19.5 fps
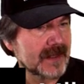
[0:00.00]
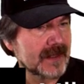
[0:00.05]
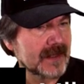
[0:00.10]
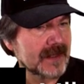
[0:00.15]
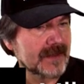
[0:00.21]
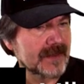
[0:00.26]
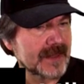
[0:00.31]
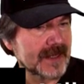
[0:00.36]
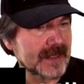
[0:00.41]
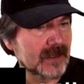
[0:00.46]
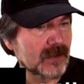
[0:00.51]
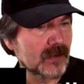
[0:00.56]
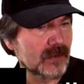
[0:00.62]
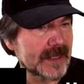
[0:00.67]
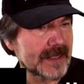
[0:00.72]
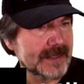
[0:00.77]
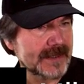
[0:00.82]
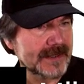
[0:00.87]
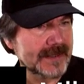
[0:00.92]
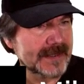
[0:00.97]
that
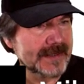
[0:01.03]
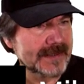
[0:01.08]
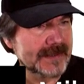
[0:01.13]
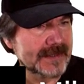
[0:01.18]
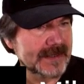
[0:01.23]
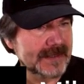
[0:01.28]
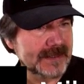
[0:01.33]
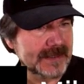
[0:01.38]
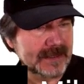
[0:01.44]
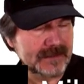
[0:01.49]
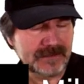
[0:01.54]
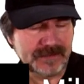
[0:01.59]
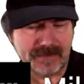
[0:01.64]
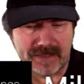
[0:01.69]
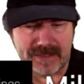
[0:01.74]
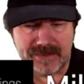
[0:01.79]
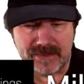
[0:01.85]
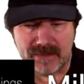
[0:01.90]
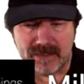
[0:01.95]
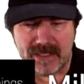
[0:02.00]
created it and then find
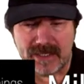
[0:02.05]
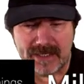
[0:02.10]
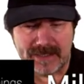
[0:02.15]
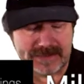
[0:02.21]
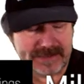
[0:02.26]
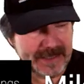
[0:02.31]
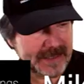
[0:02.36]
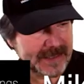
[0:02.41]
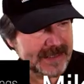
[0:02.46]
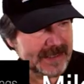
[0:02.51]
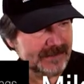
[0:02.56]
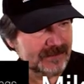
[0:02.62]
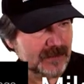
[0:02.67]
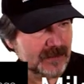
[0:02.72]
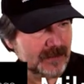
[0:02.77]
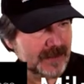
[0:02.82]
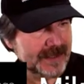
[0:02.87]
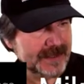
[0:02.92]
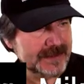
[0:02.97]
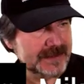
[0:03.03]
their contact
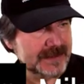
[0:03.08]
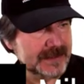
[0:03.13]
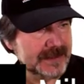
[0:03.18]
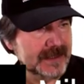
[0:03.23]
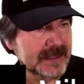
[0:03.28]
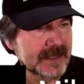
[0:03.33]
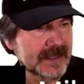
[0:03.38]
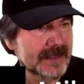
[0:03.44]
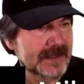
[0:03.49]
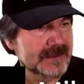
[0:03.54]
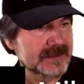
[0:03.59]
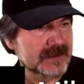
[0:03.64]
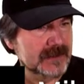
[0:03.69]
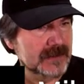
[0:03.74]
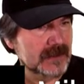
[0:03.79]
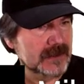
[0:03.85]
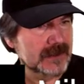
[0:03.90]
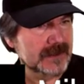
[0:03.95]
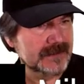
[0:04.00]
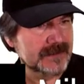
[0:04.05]
information. So
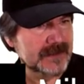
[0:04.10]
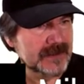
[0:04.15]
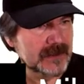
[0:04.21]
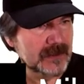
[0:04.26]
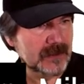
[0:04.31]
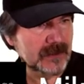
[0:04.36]
if you're